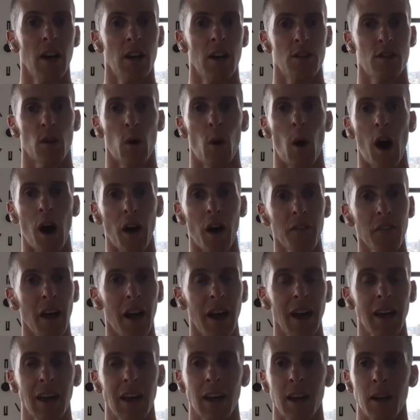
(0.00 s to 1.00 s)
So
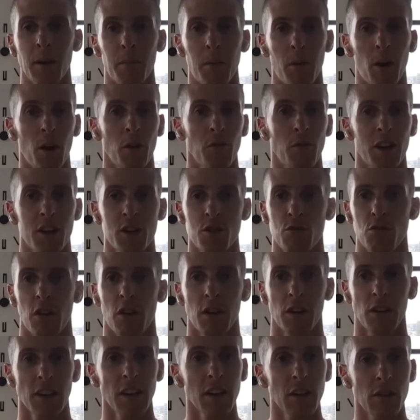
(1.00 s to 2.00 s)
unlike in a bar,
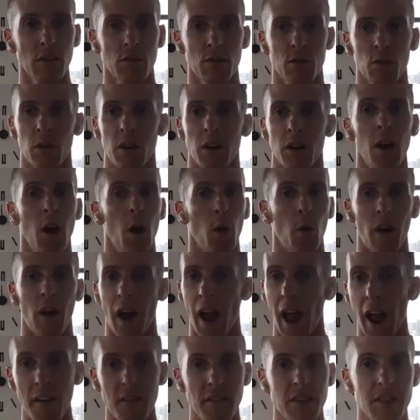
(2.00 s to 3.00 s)
restaurant, or liquor store where
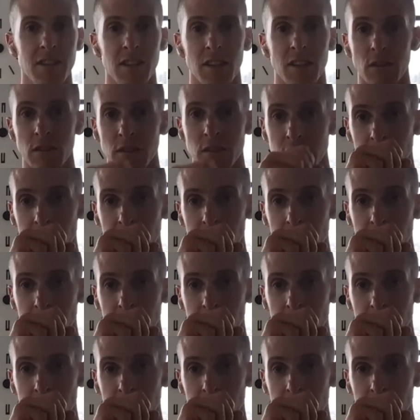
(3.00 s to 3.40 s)
every single